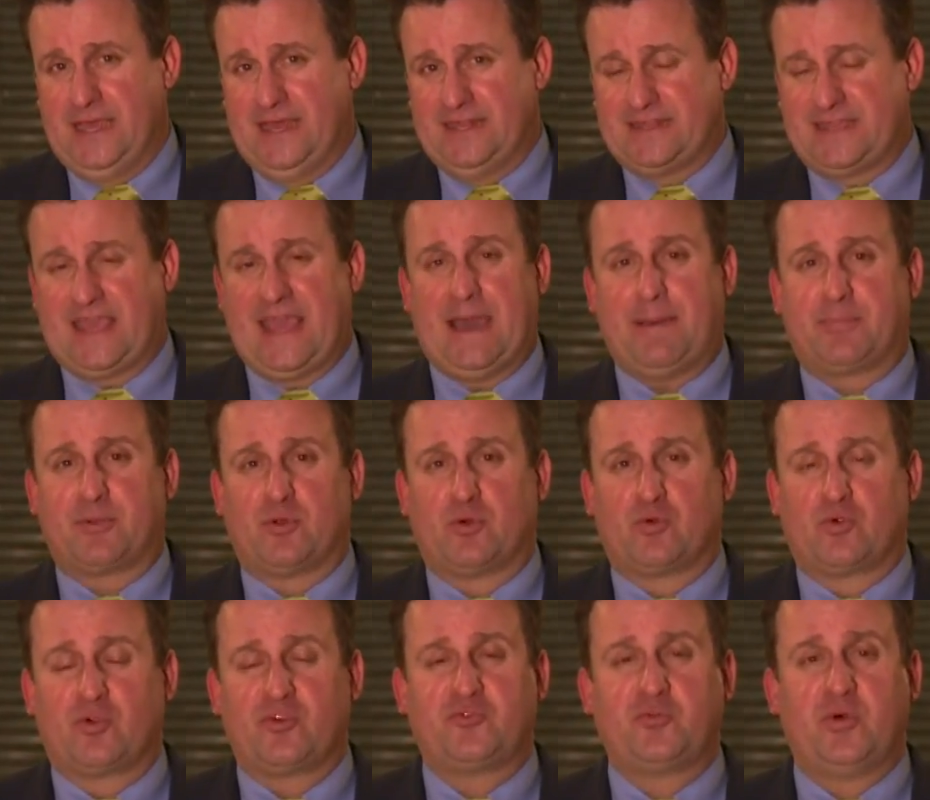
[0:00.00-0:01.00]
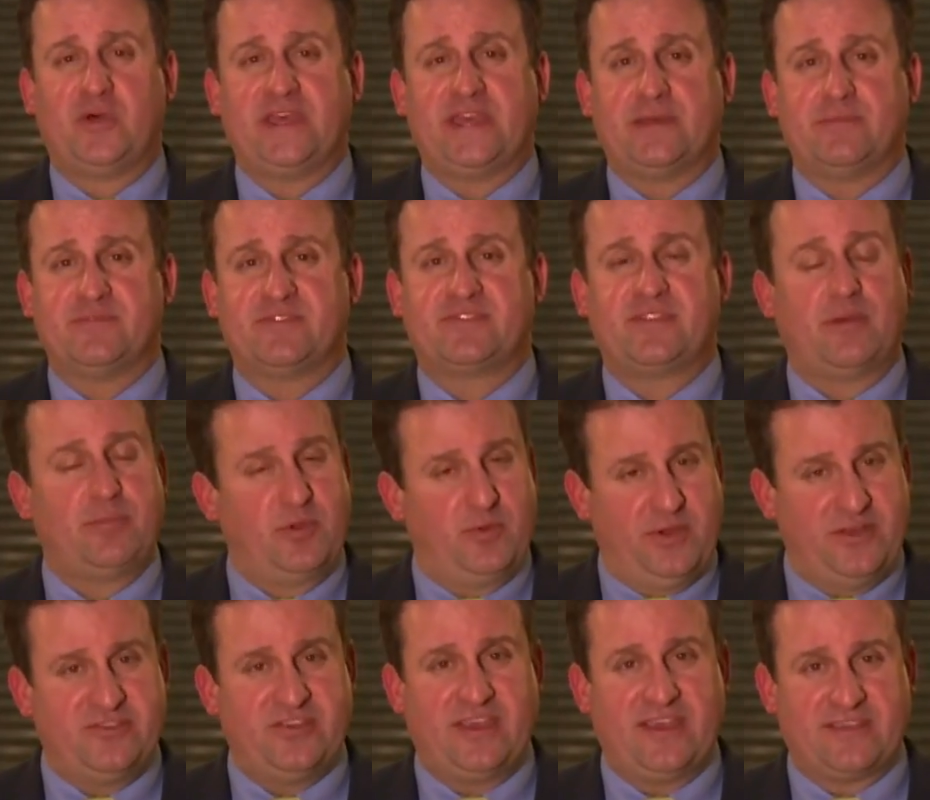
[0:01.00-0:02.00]
At the Capitol, Chris Williams,
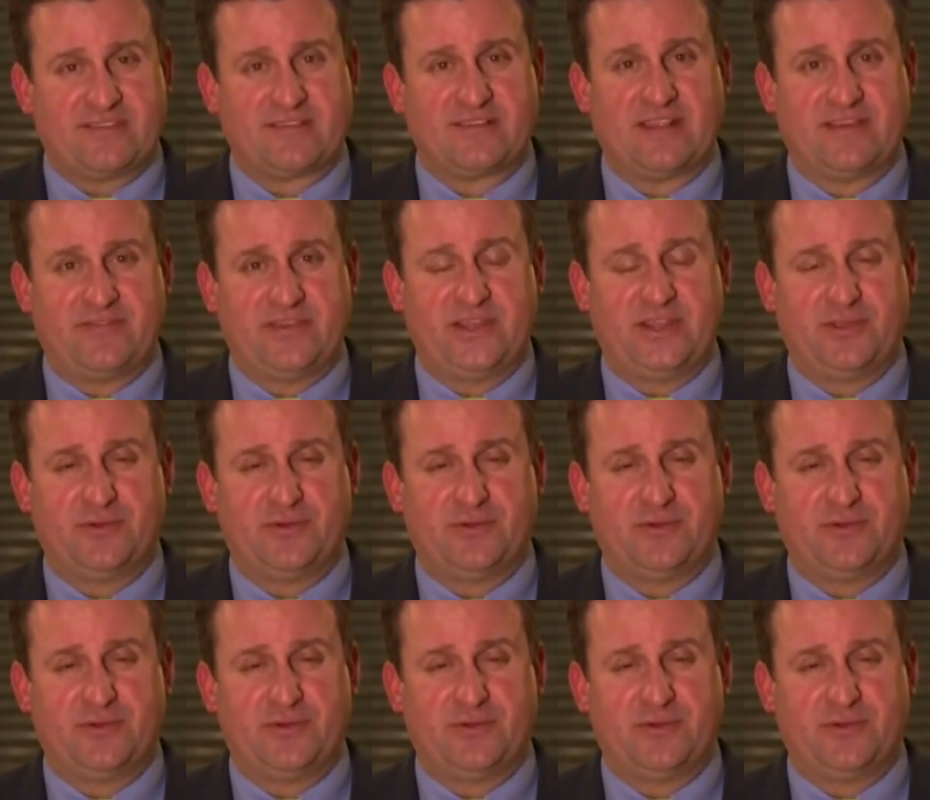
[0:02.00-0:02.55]
WHAS 11